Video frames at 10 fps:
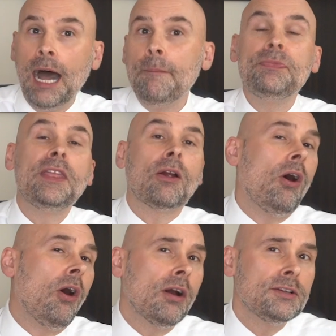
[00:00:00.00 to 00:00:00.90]
There
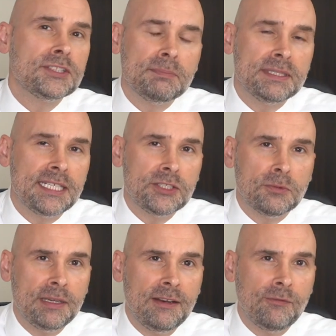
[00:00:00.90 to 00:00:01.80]
are some potential
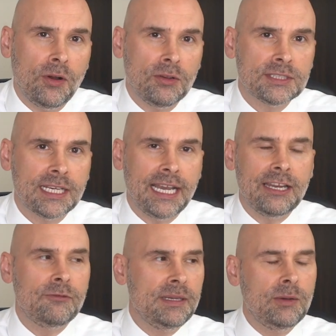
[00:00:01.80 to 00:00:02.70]
pitfalls to kind
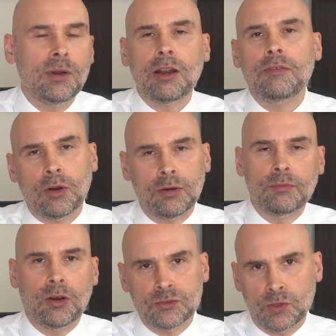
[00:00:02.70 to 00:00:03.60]
of beware of,
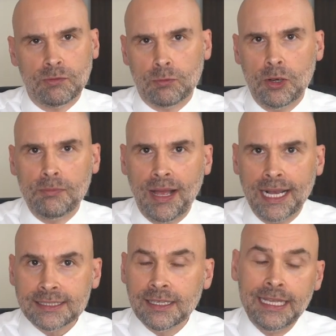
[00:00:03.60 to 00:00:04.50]
or sort of
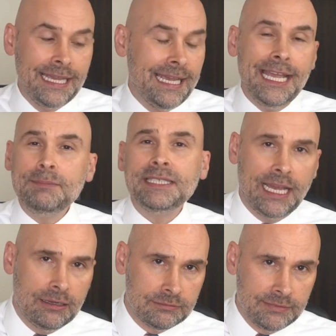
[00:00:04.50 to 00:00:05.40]
roadblocks.
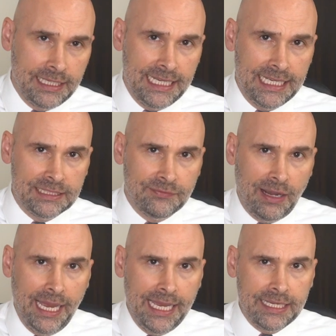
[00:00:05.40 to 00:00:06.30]
HempTown is
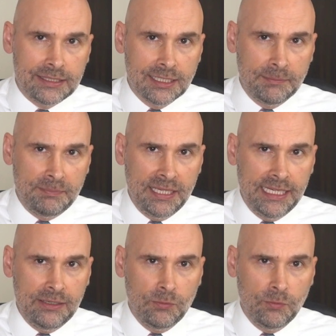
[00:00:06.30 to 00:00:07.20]
vying to
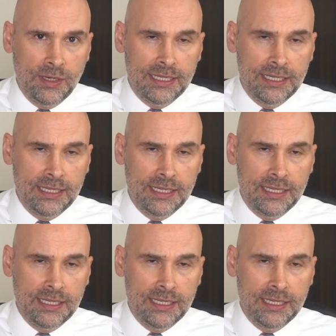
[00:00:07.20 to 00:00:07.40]
compete with